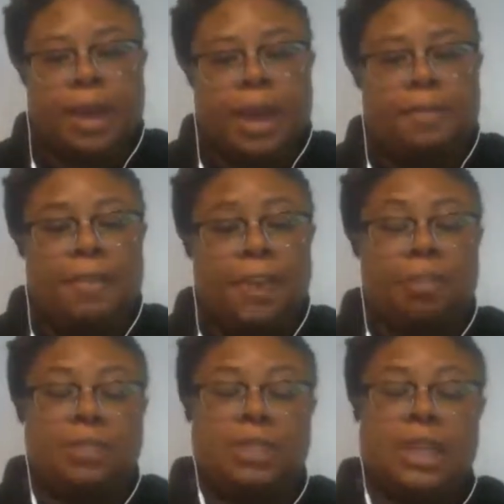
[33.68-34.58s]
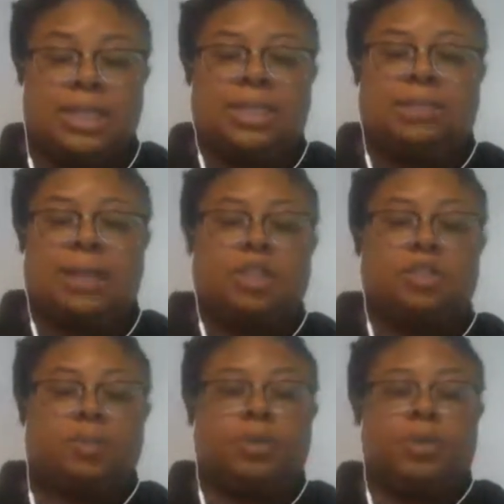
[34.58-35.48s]
I've helped dozens of
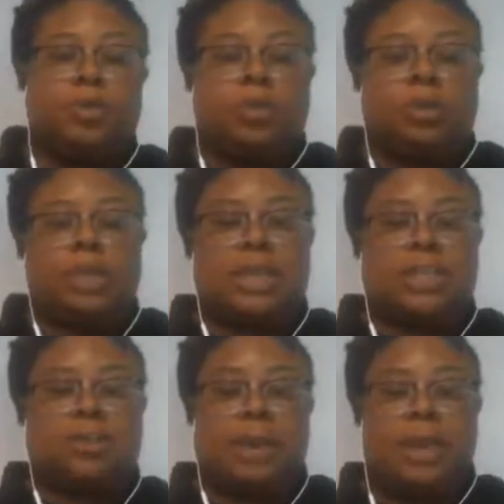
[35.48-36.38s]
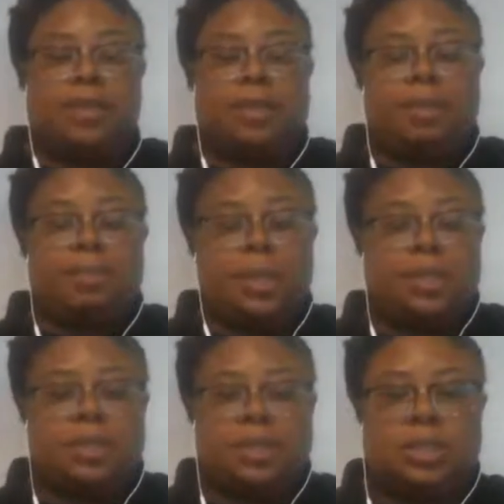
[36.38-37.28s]
entrepreneurs expand their
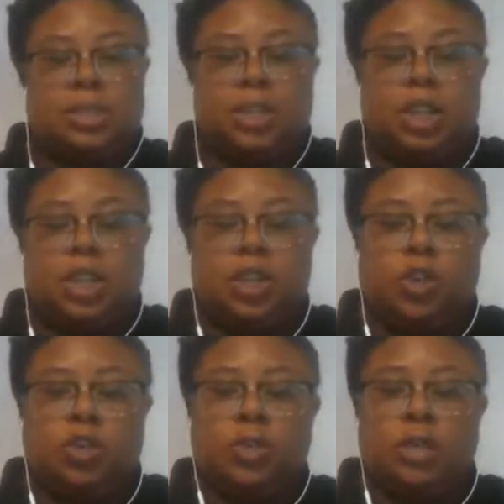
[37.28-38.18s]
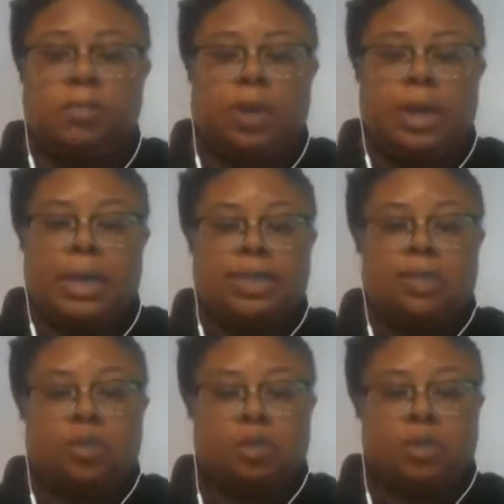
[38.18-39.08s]
business using marketing
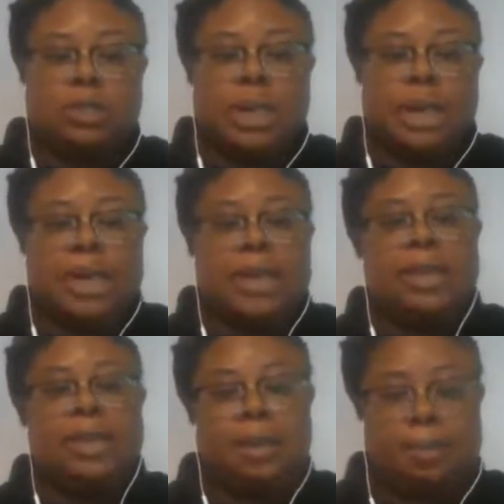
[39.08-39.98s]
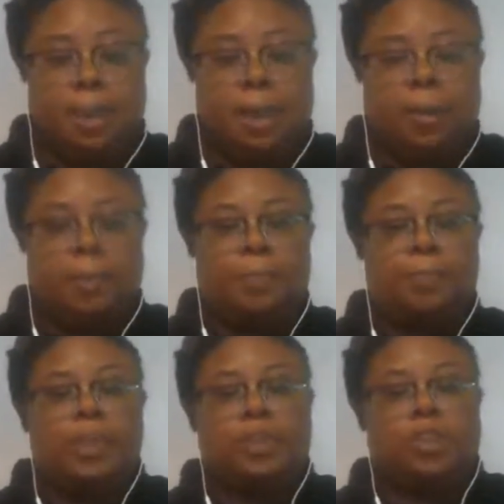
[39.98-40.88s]
tools like email,
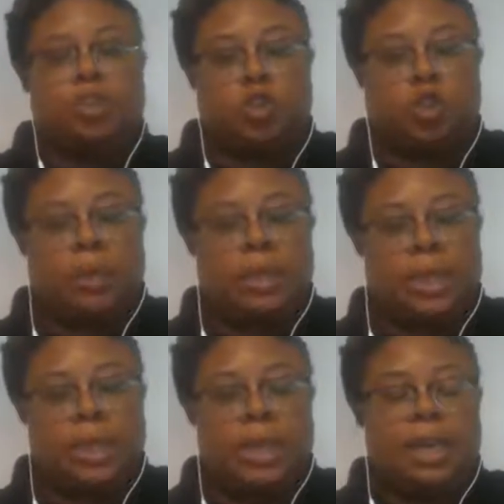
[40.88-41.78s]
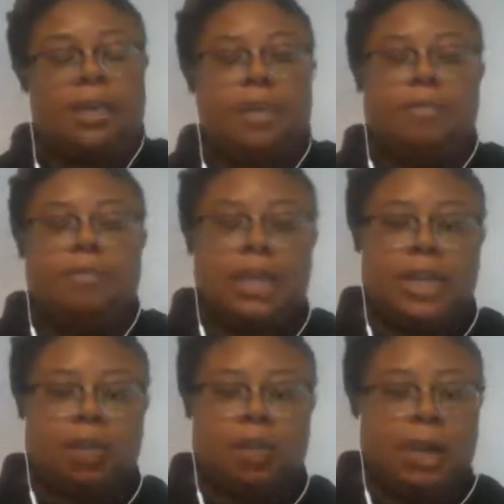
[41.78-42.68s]
social media,
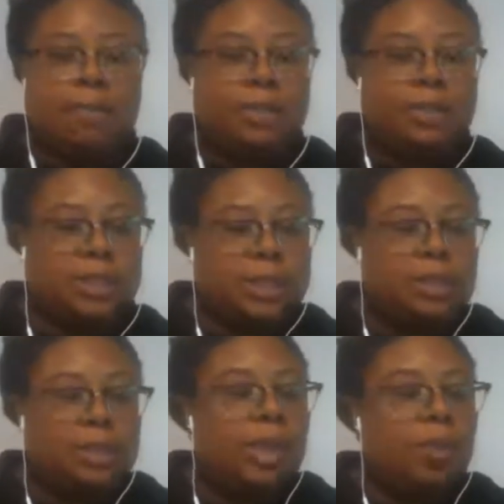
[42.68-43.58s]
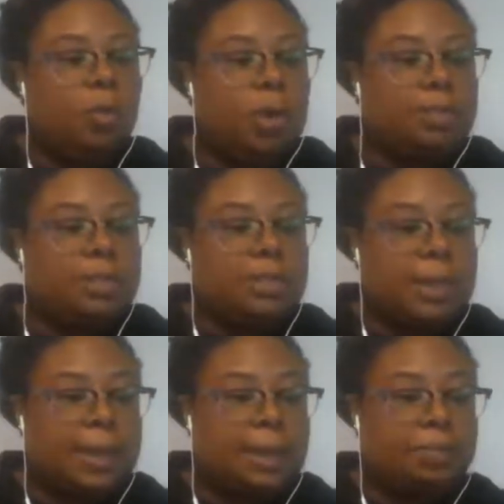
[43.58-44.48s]
video conferencing, and web
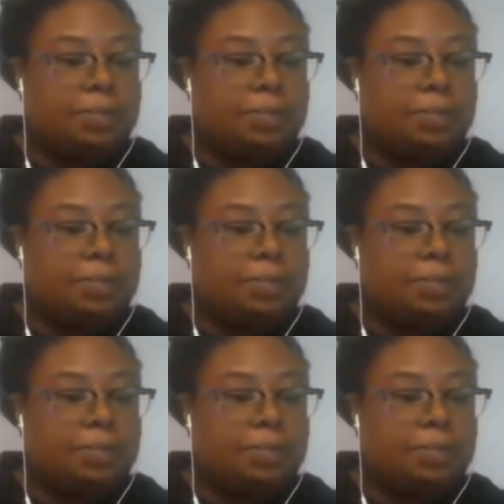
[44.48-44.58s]
design